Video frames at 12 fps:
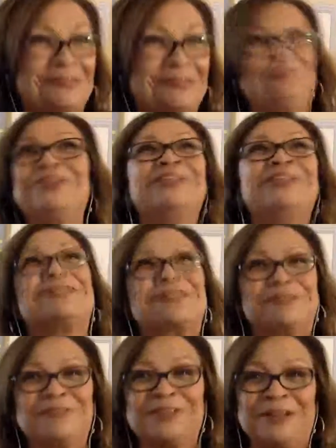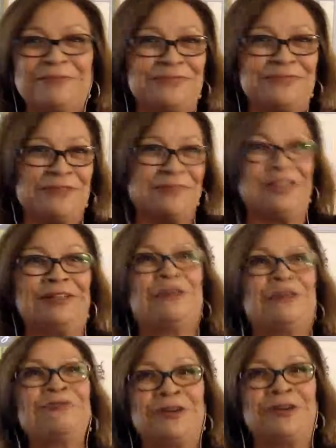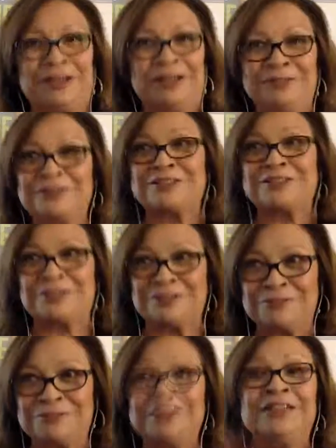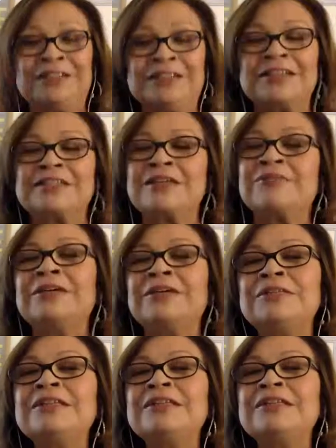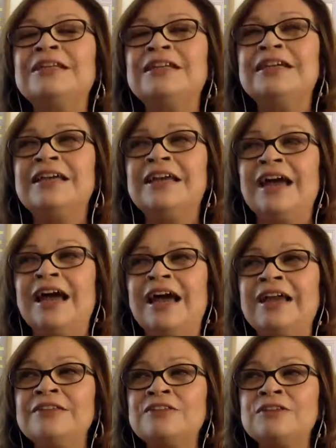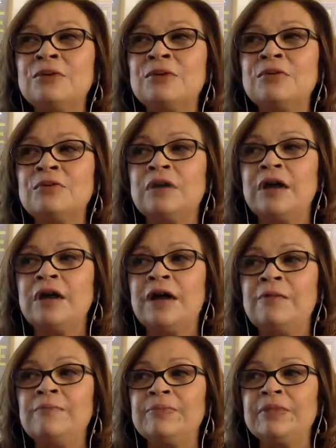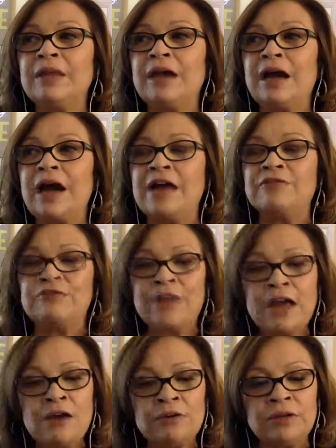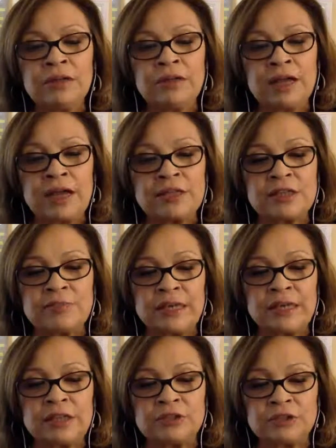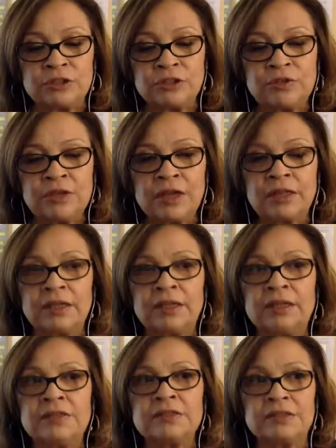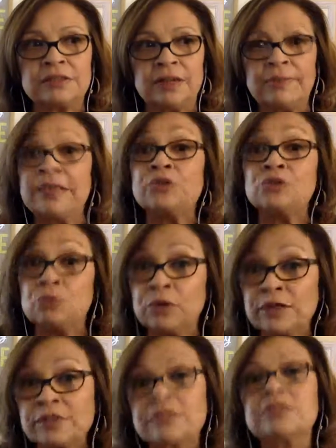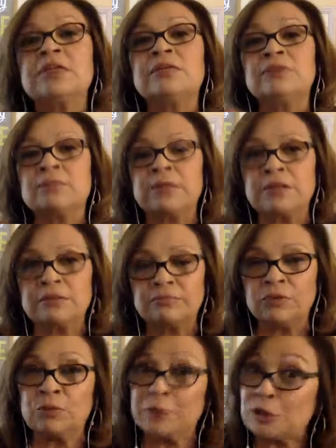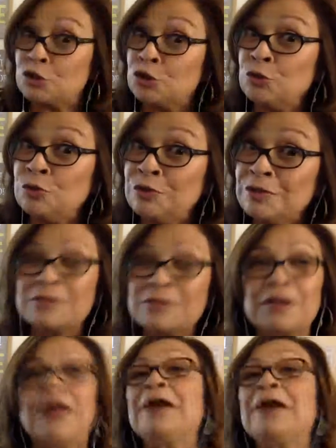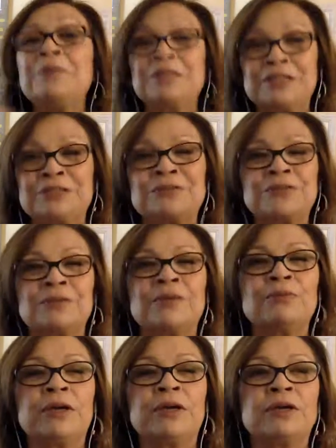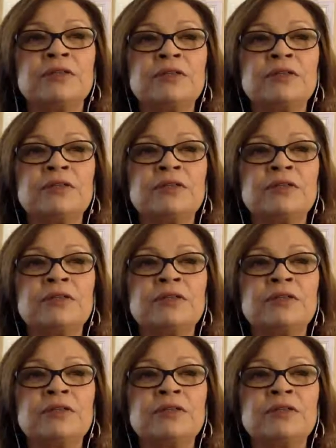pull this school up from the low 400s to the 700s. And so I found that as I began to do that, ladies, and I began to work as a team with my students and my teachers and my parents,